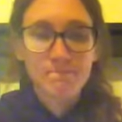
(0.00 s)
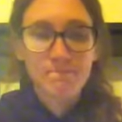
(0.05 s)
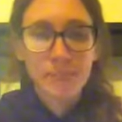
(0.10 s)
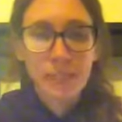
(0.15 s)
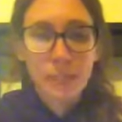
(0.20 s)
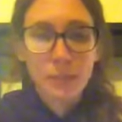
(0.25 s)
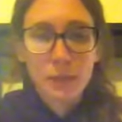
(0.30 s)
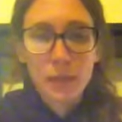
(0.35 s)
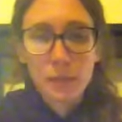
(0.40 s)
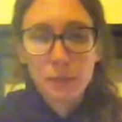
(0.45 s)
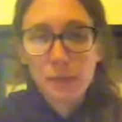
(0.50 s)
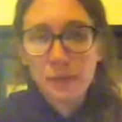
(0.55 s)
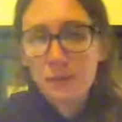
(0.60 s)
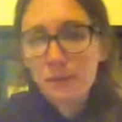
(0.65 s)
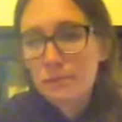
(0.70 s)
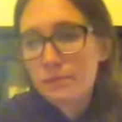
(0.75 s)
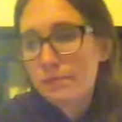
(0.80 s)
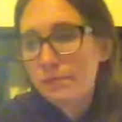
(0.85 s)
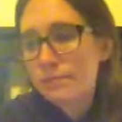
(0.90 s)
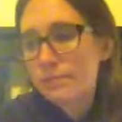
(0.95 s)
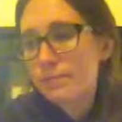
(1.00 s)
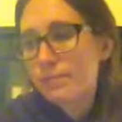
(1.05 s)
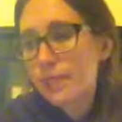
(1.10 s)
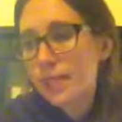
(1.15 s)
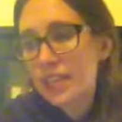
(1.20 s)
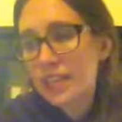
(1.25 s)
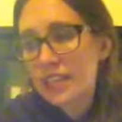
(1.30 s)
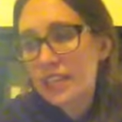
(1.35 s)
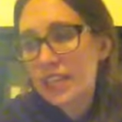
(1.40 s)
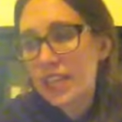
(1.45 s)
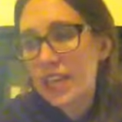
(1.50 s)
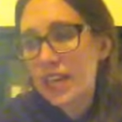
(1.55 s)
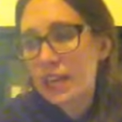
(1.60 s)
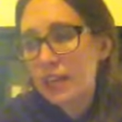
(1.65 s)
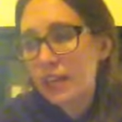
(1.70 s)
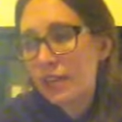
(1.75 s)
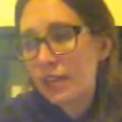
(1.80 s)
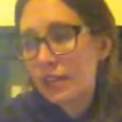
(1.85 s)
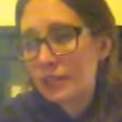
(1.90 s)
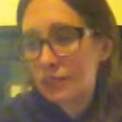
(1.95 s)
That's what happens. I got
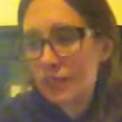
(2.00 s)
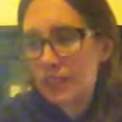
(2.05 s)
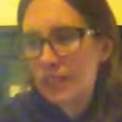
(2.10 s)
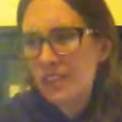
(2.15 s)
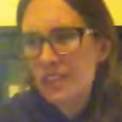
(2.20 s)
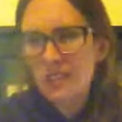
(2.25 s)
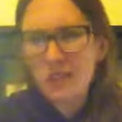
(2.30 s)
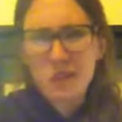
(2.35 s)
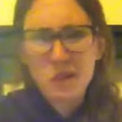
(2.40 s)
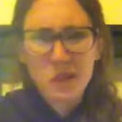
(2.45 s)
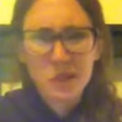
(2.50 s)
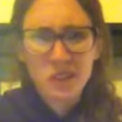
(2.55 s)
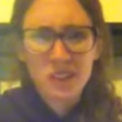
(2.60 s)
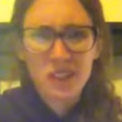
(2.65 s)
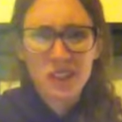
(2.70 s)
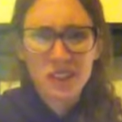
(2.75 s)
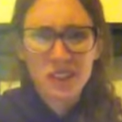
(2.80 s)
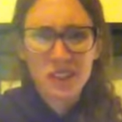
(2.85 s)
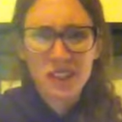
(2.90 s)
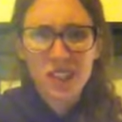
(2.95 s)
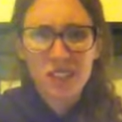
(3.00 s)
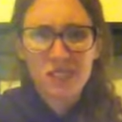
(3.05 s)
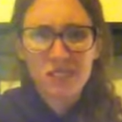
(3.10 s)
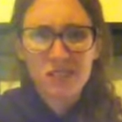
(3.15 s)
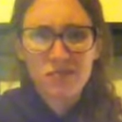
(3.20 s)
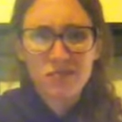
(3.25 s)
angry at... I don't even know what I was angry at.